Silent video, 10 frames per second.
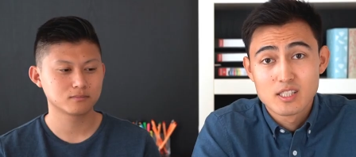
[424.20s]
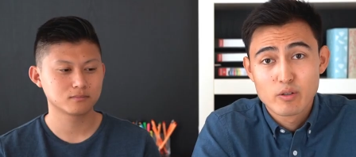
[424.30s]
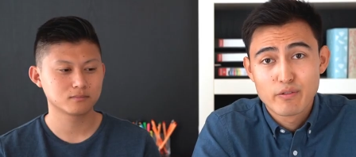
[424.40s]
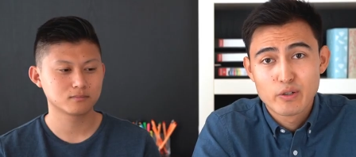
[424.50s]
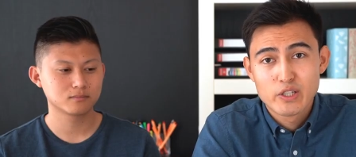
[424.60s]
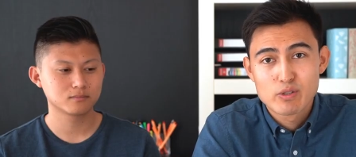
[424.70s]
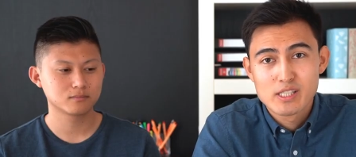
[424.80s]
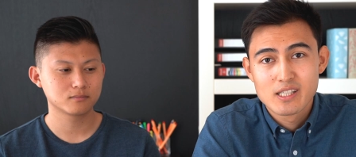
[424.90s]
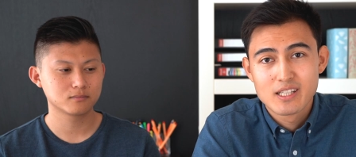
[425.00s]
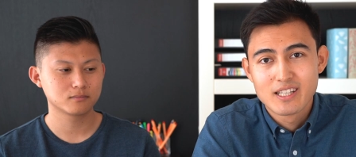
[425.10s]
Speaker 1: So if you're
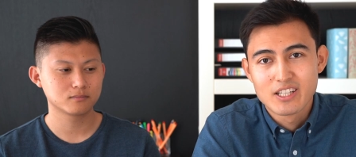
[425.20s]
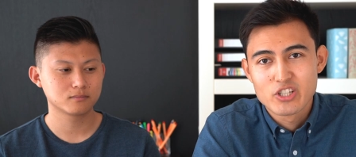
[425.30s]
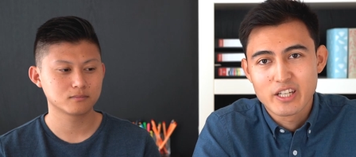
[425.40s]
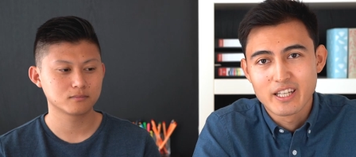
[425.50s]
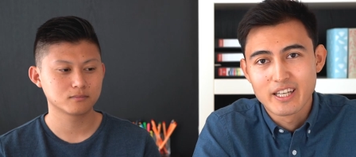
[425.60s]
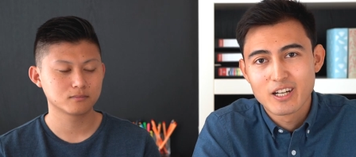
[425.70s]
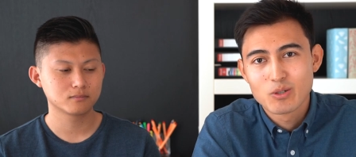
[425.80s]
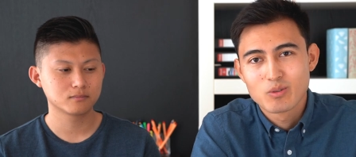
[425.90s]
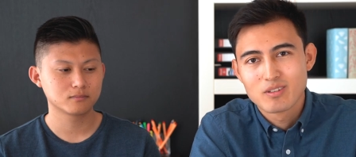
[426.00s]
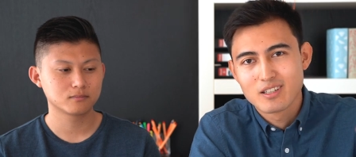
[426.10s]
interested in checking it
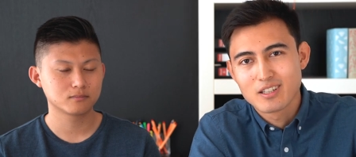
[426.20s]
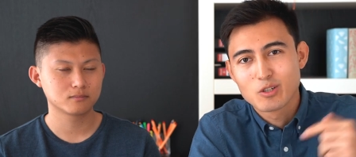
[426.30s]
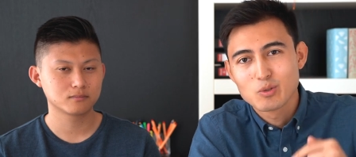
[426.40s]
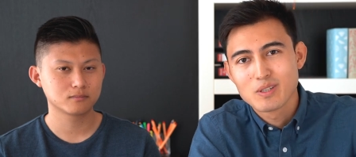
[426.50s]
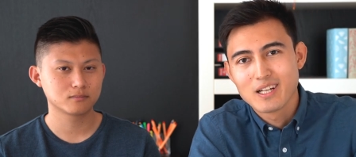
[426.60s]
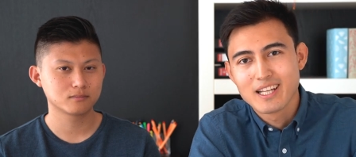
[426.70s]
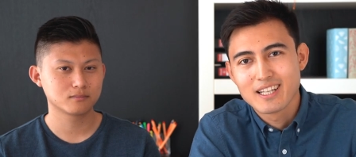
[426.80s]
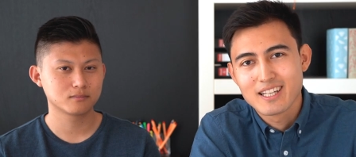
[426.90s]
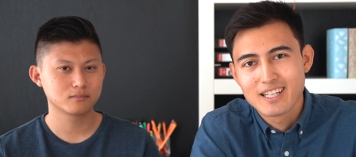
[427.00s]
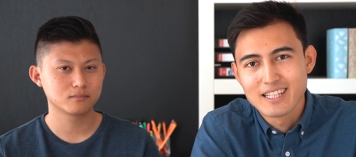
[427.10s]
out, go to the
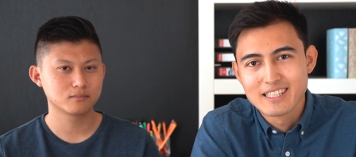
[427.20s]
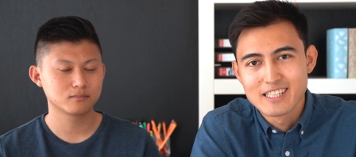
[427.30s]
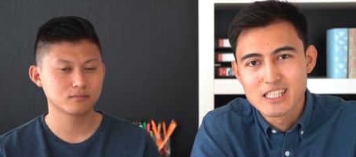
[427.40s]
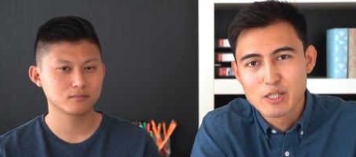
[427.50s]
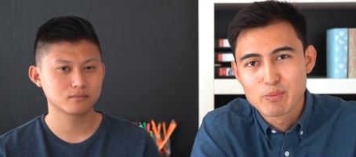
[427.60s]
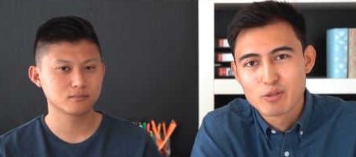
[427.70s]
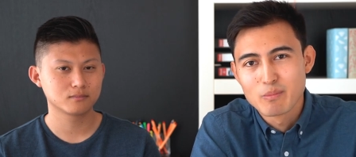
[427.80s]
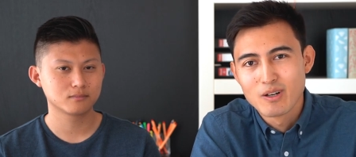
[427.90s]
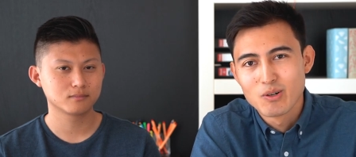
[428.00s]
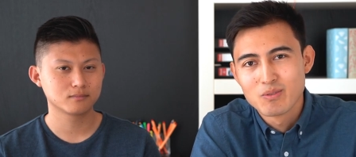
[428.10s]
link in the description
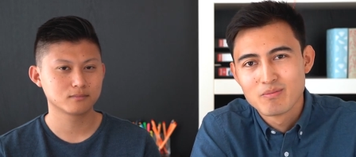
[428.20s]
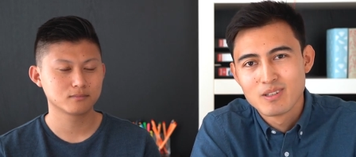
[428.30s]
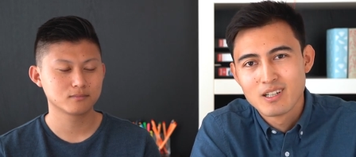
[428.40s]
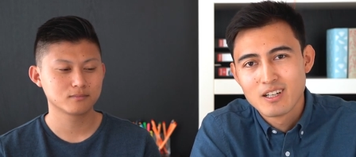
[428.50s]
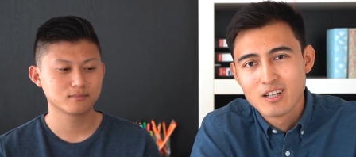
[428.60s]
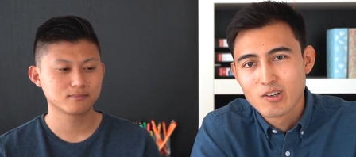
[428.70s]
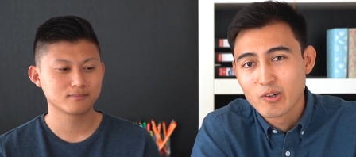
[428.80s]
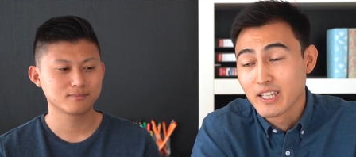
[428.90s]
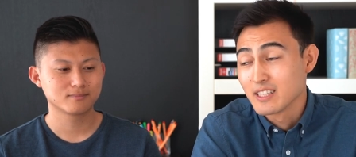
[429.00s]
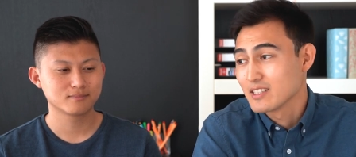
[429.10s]
below.
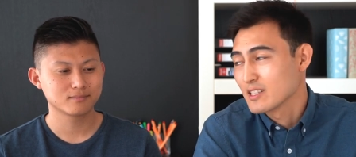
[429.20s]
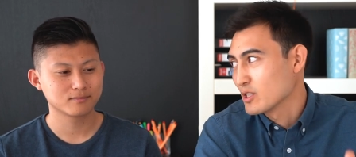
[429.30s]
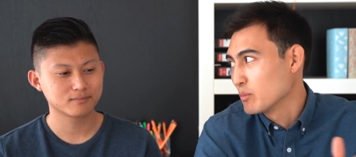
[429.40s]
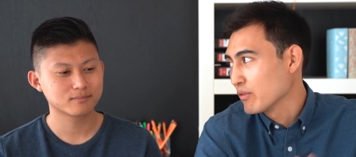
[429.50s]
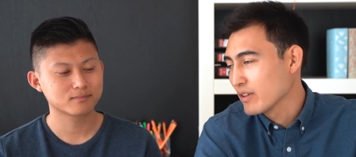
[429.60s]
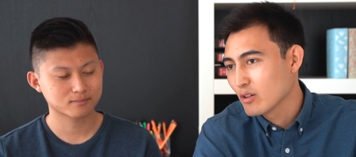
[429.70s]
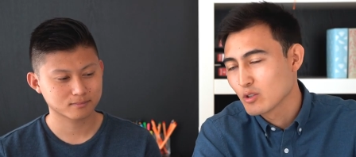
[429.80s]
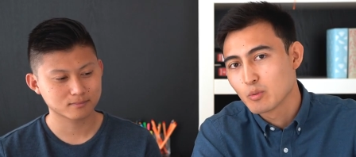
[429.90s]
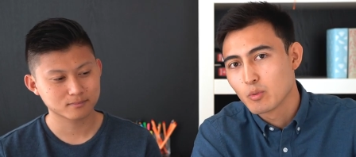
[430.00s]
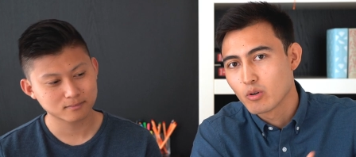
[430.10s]
Alright, so moving
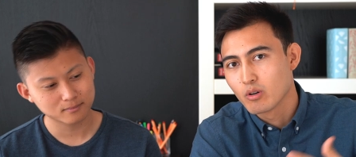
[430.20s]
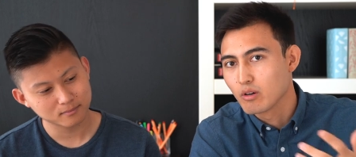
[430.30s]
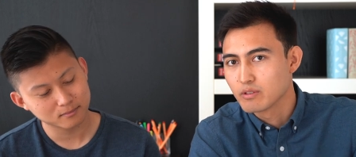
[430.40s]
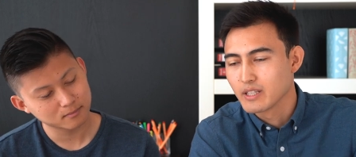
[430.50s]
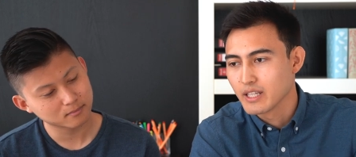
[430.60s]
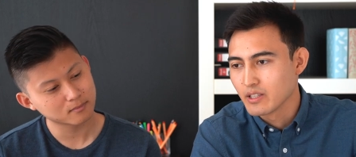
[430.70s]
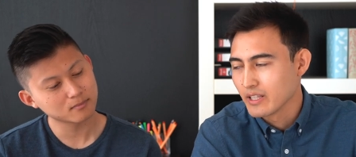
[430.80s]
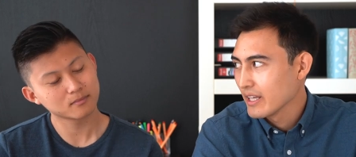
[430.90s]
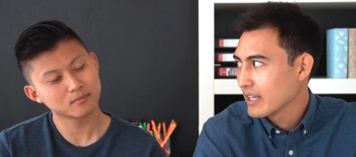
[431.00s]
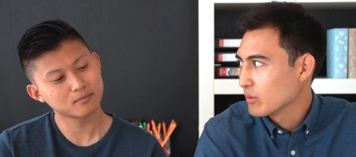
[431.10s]
on to more of the
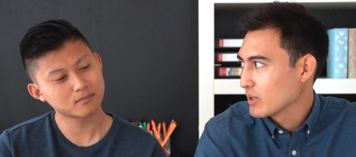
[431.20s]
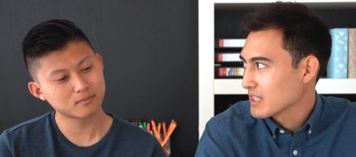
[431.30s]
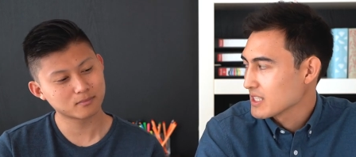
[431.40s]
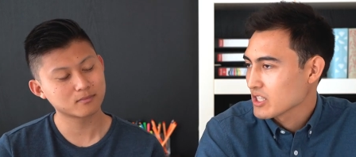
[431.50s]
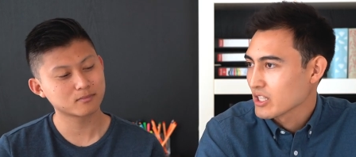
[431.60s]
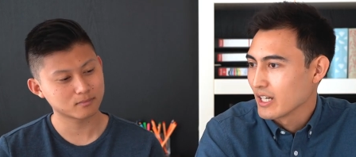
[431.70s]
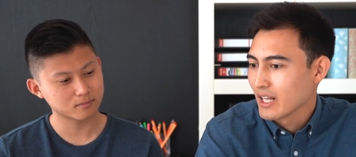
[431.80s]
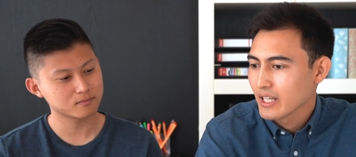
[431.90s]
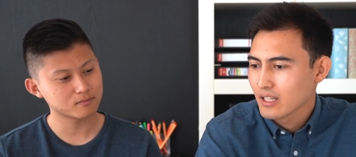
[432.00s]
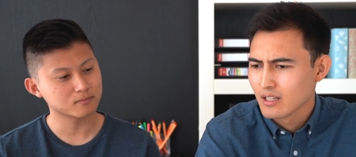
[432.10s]
day-to-day -day and what that's actually
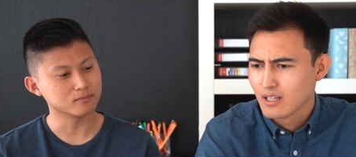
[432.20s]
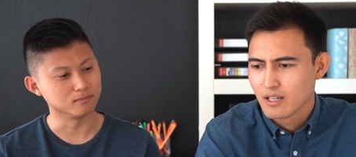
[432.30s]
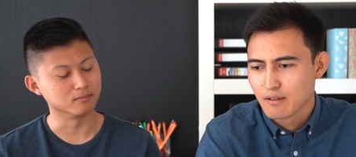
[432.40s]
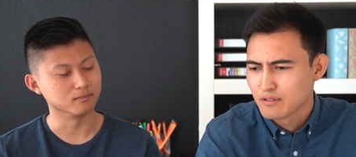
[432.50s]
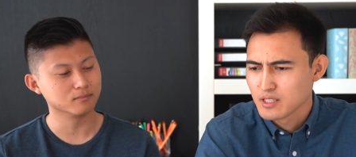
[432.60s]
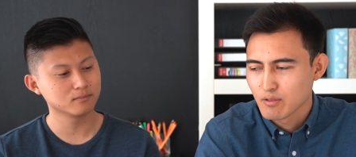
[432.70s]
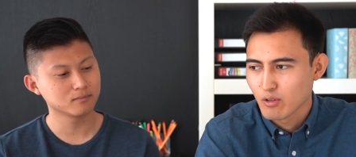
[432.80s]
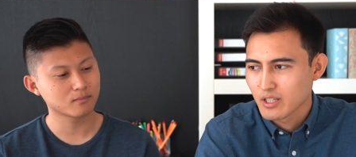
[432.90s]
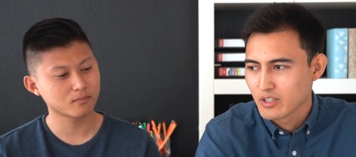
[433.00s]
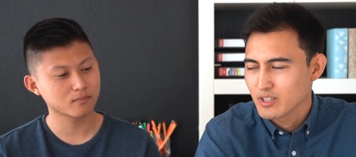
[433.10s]
like. First of
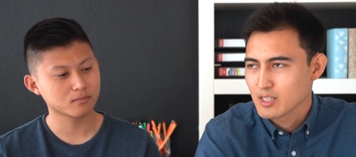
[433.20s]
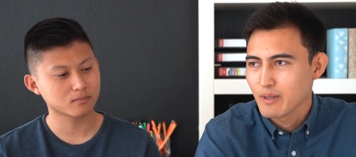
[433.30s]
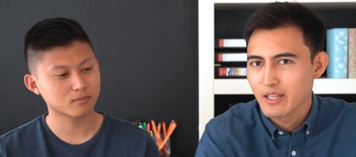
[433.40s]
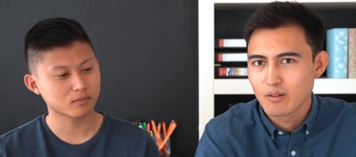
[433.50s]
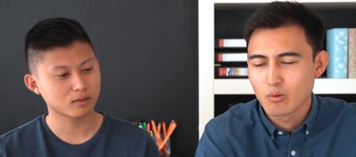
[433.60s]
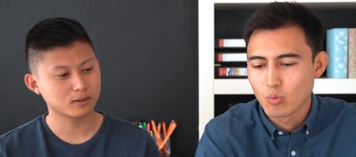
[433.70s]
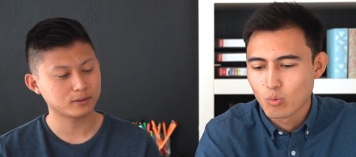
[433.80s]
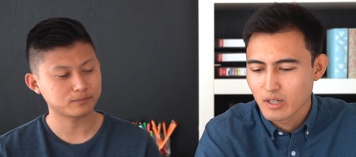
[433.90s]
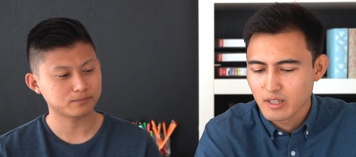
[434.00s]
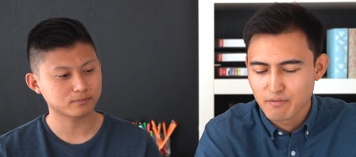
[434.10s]
all, can you explain
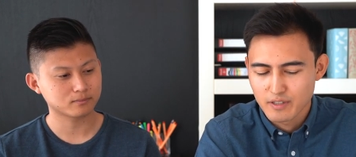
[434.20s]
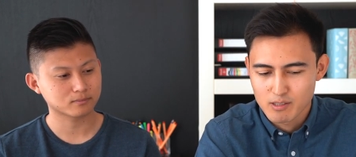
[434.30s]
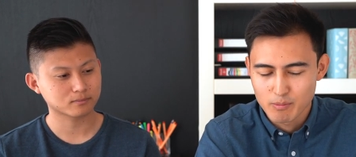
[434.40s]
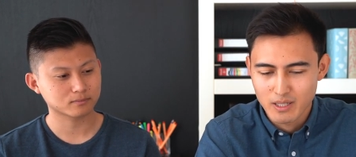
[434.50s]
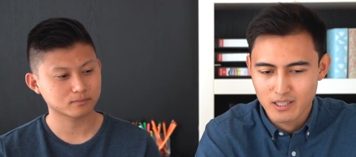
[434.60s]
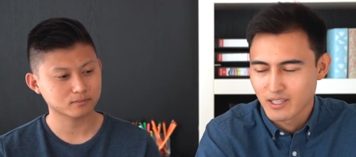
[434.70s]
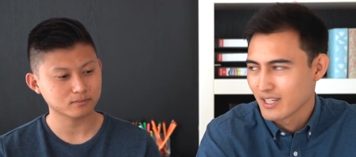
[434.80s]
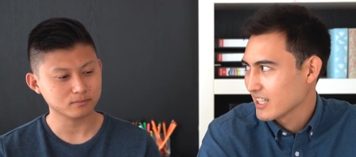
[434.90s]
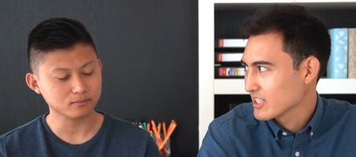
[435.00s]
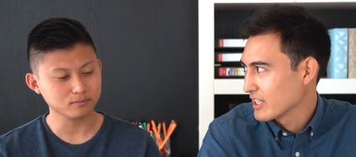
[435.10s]
what an investment banker
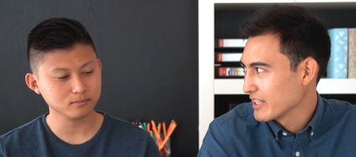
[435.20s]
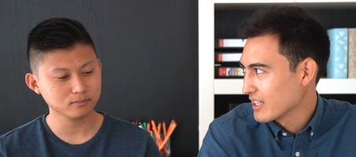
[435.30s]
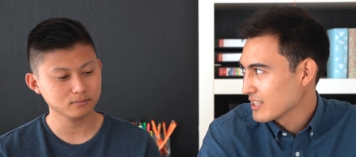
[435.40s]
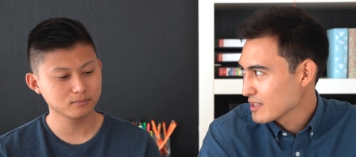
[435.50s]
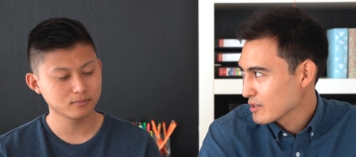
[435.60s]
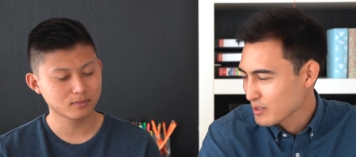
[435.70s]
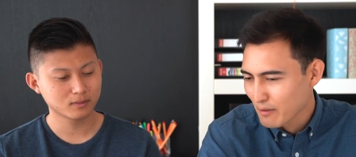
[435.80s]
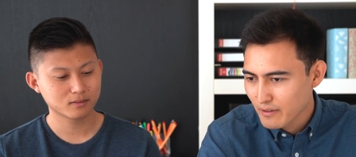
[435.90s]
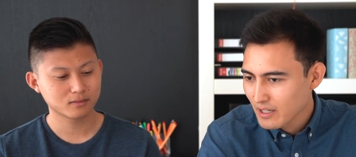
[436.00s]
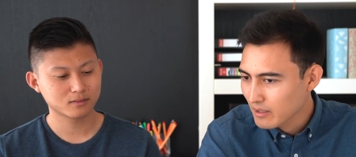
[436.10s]
actually does? Because I
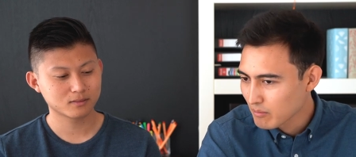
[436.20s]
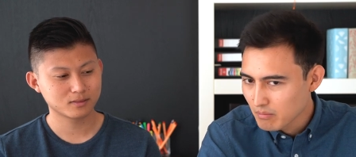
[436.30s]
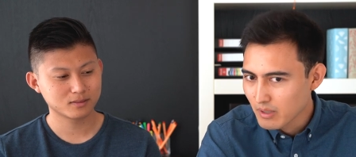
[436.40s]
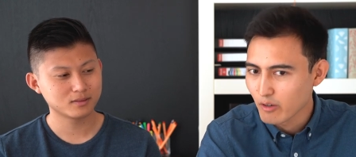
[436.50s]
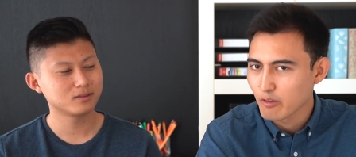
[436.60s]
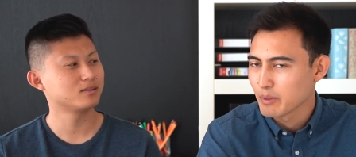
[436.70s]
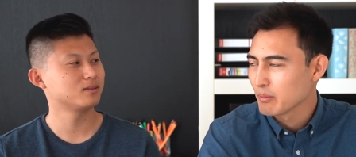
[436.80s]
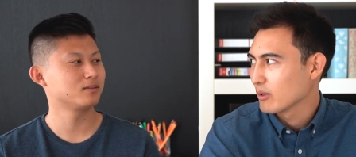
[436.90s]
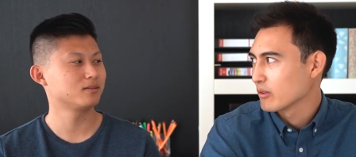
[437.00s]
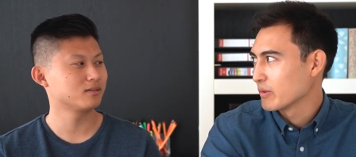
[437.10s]
feel like a lot of
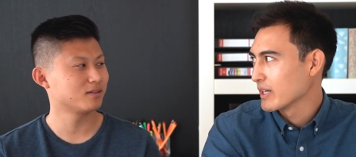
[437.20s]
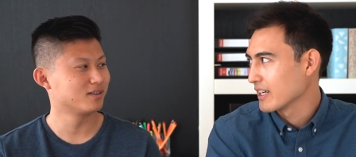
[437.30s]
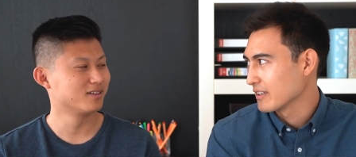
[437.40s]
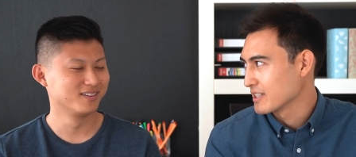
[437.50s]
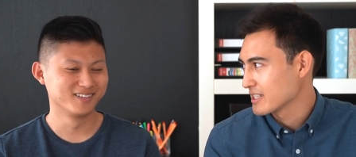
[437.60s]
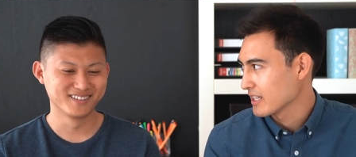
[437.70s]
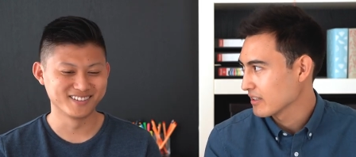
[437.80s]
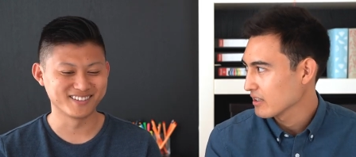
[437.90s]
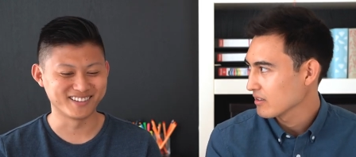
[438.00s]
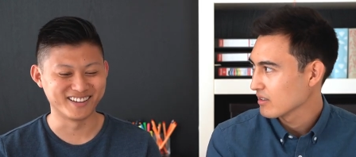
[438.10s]
people don't really understand that.